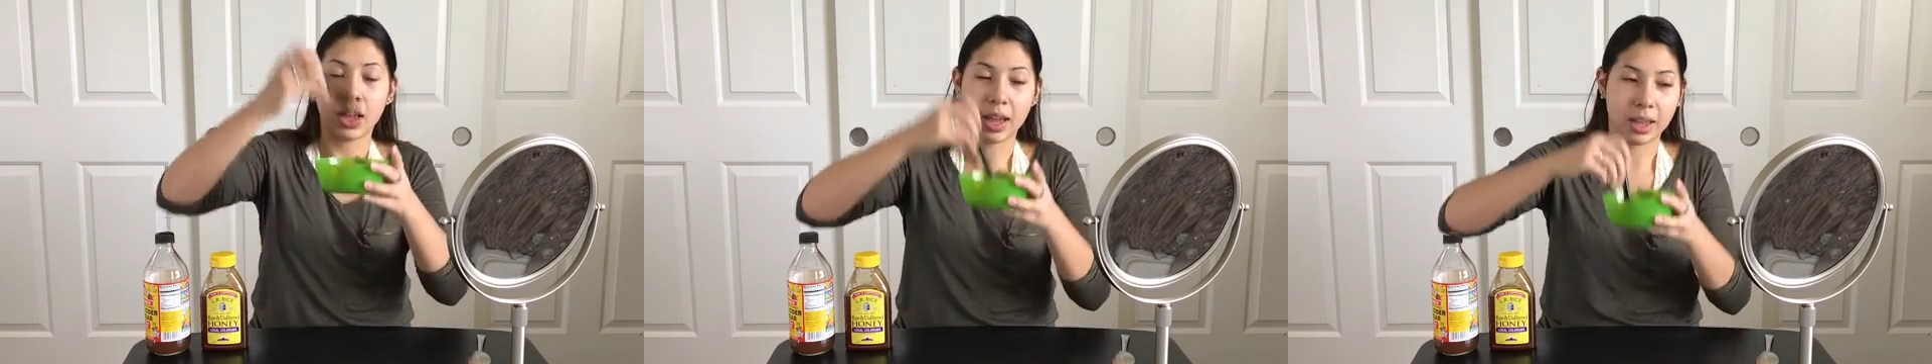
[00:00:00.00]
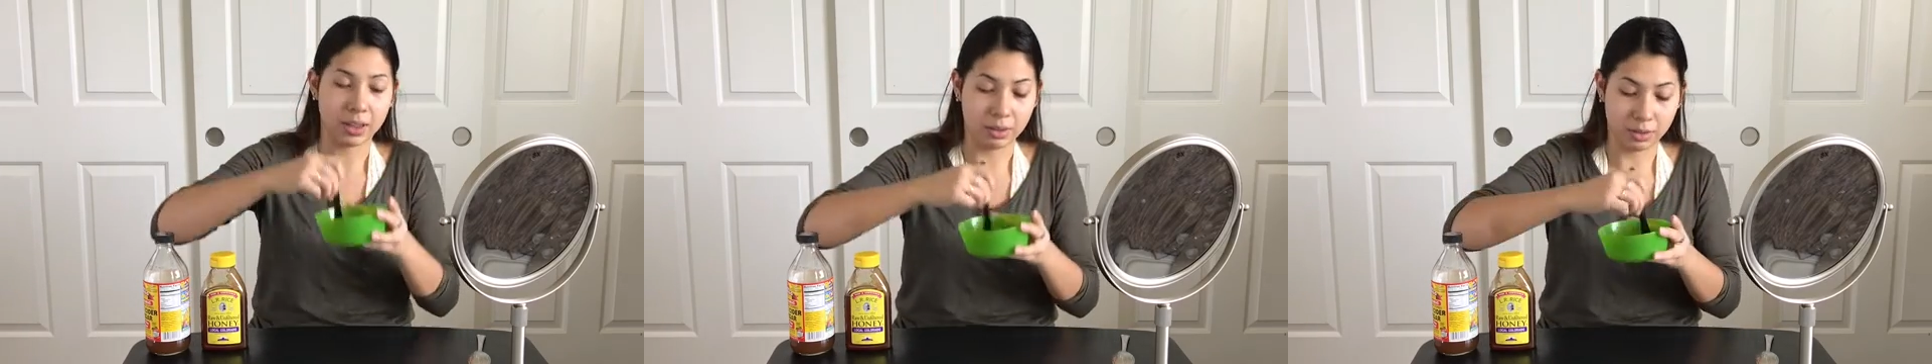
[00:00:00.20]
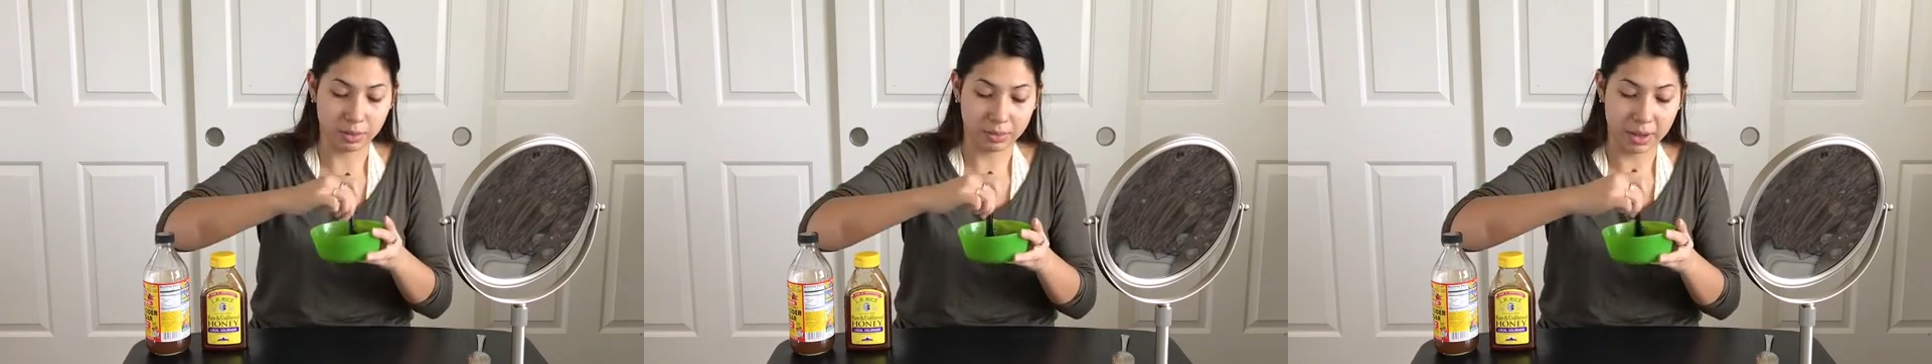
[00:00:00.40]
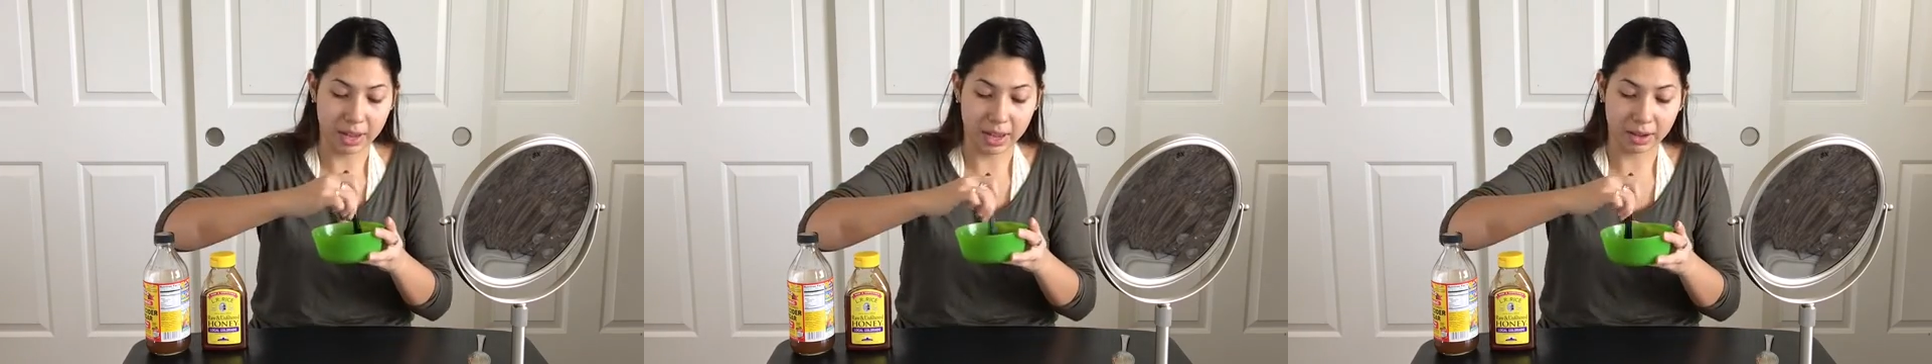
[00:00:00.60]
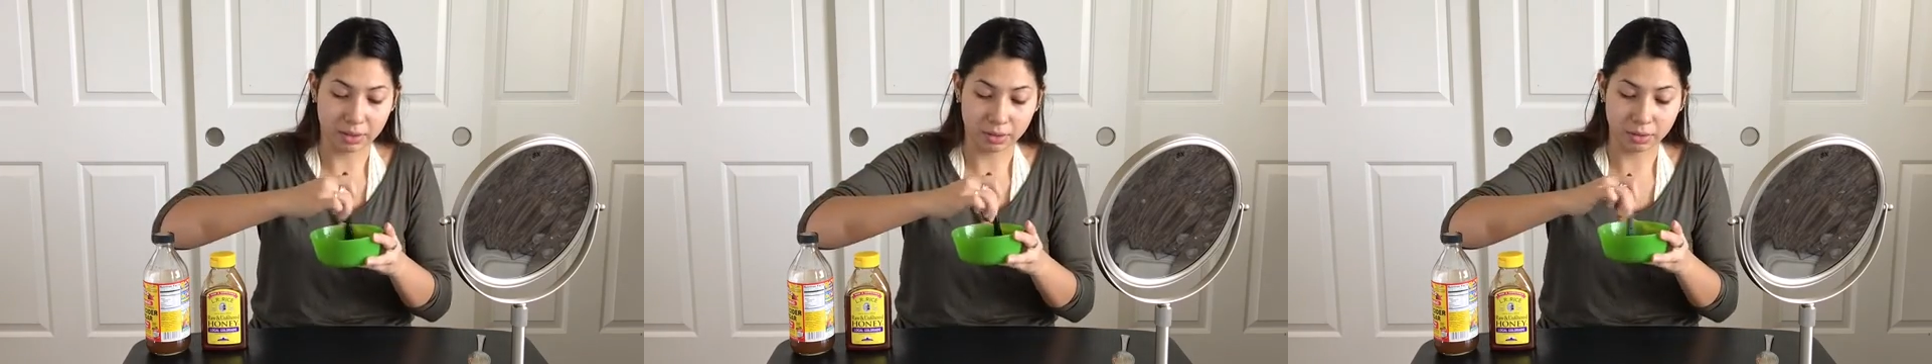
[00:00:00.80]
I use my
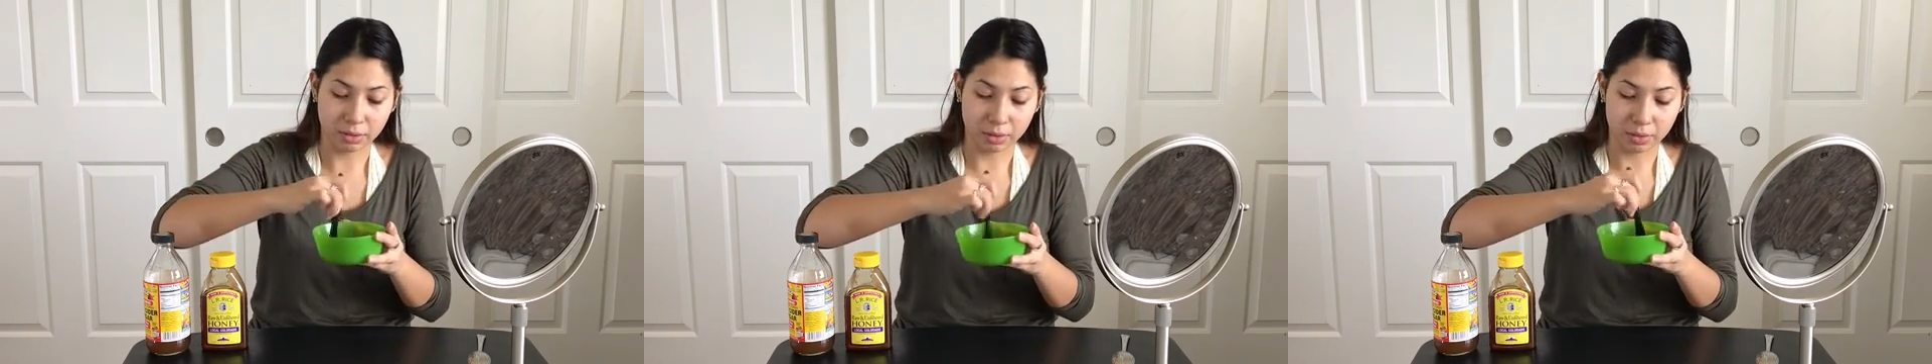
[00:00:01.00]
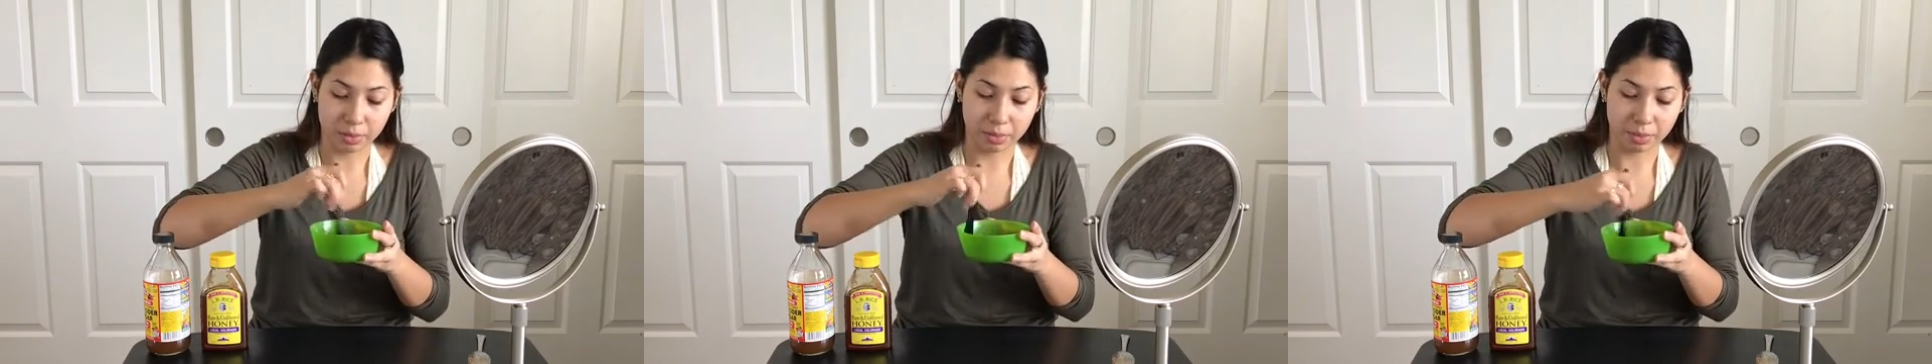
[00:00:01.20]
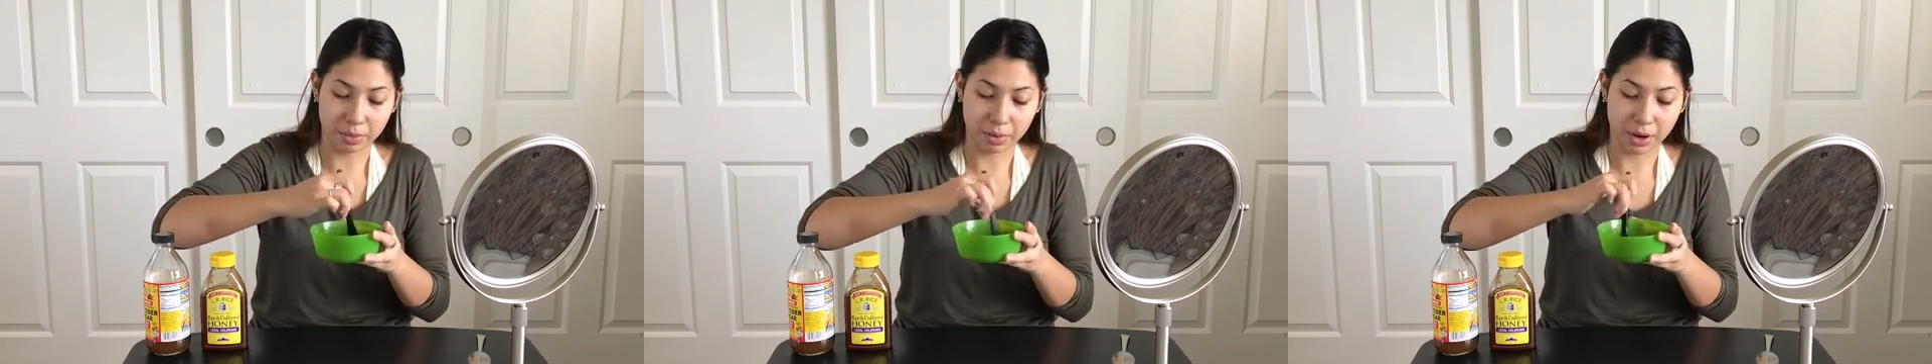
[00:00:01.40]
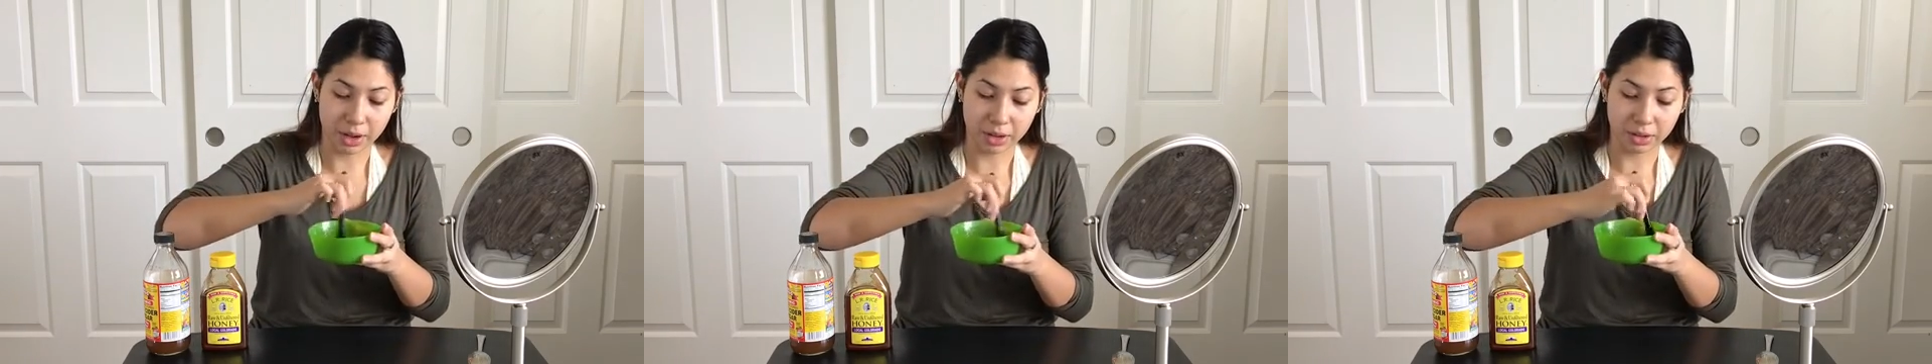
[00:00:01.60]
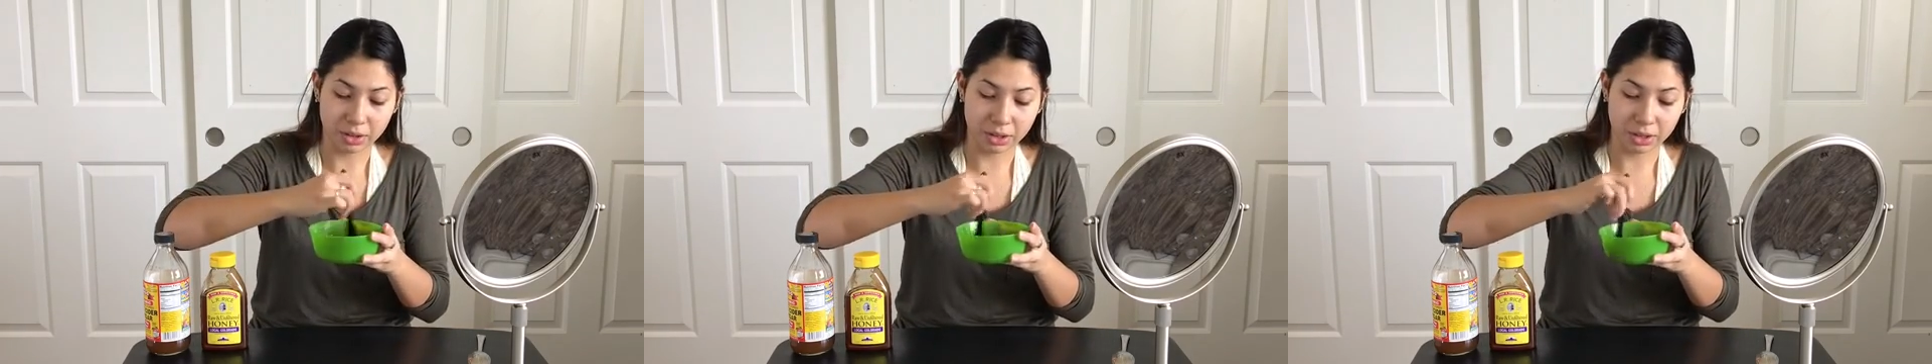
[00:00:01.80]
actual
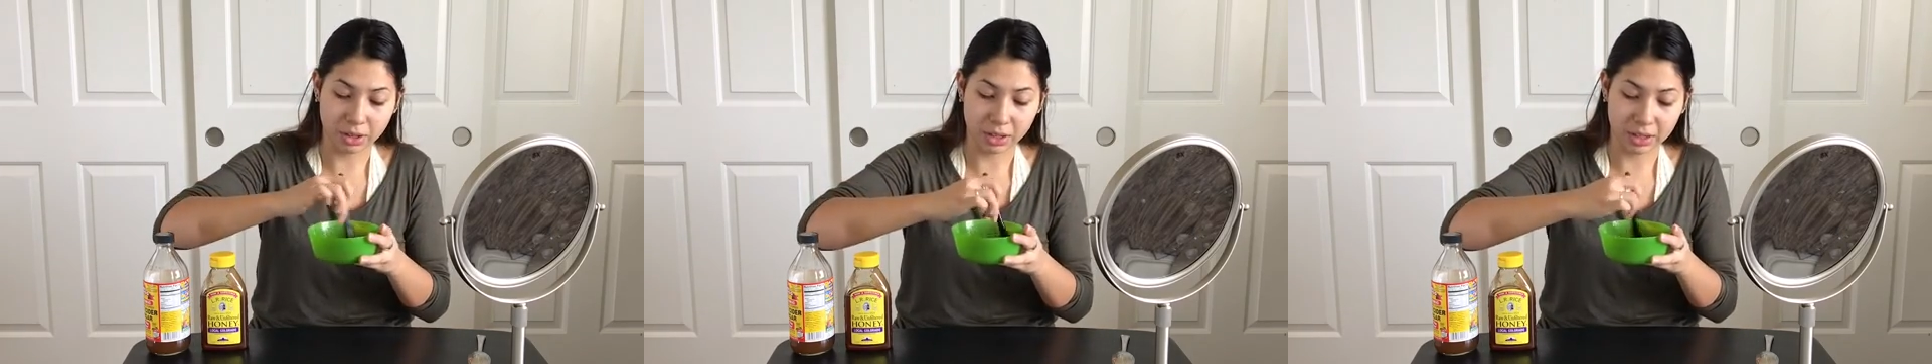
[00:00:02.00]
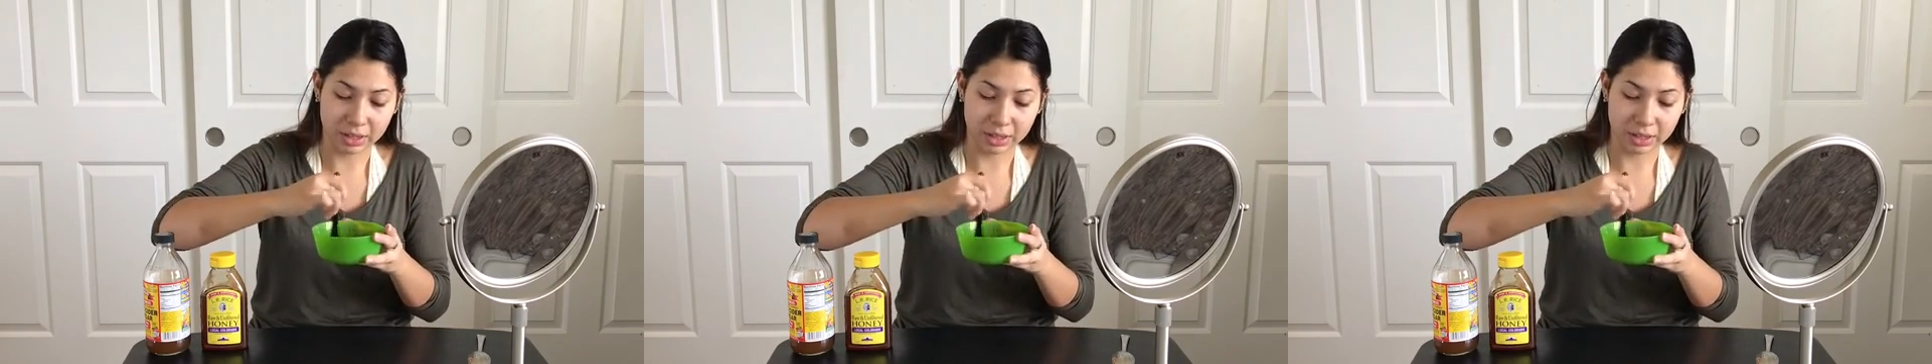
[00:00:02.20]
brush